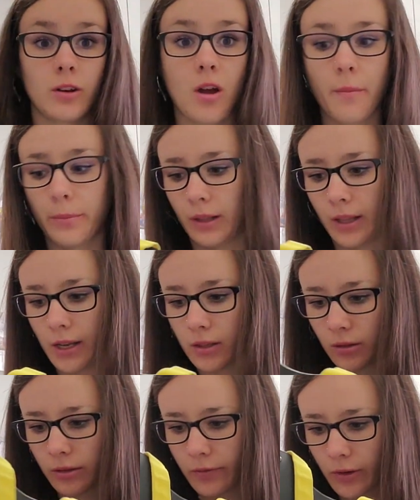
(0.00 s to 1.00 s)
not be late
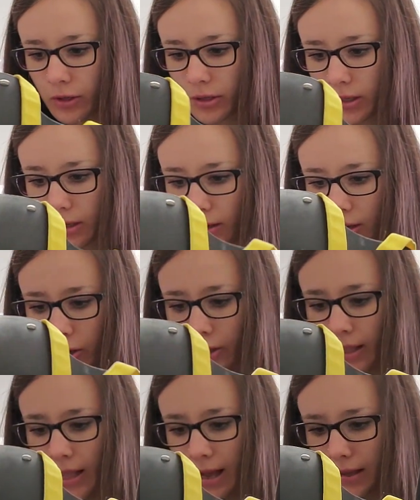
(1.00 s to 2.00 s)
on the first day, or the
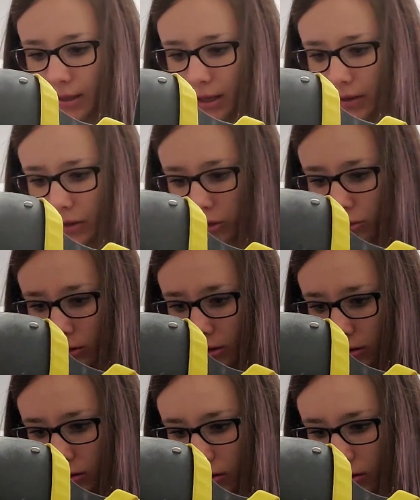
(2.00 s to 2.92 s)
last day of school.